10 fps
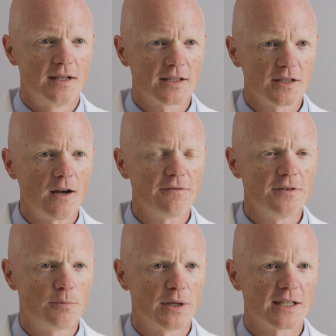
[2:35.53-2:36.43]
it is
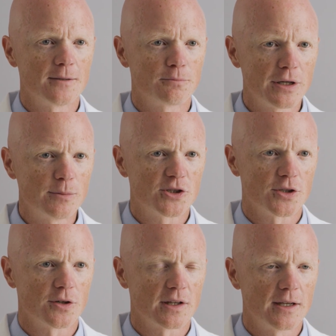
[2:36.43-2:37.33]
often picked
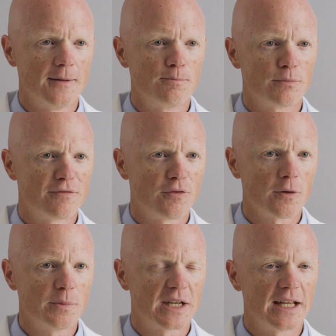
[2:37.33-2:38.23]
prematurely
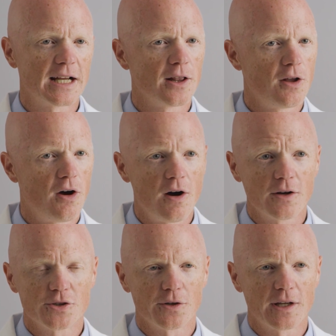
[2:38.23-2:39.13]
before beginning a
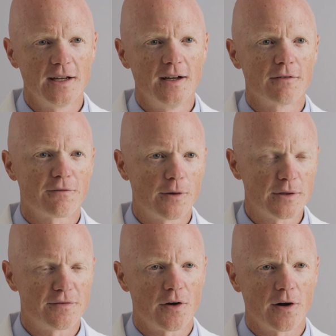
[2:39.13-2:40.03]
long journey from
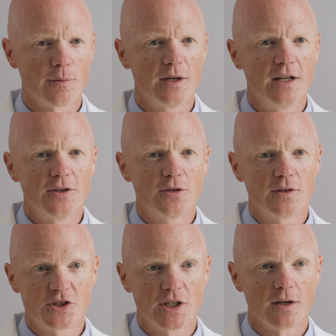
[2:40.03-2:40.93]
the farm to
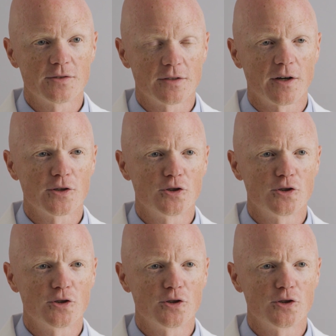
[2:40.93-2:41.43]
the shelves of our